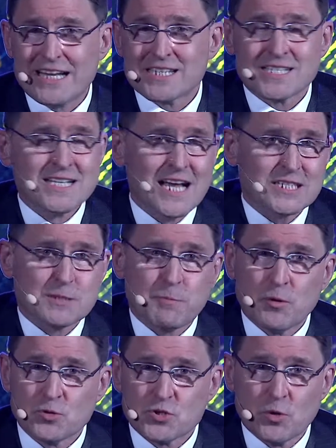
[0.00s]
It's not
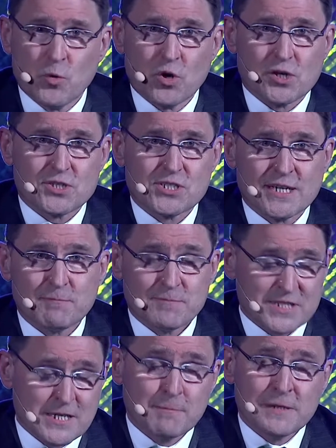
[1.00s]
supposed to work
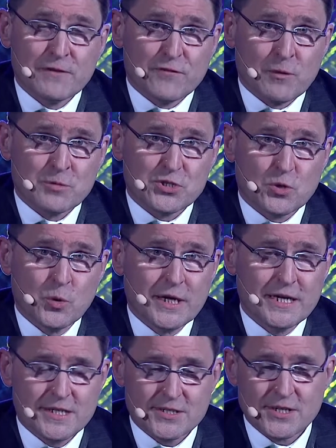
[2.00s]
simply from a
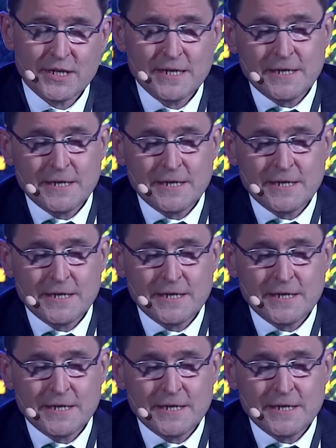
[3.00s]
squeeze.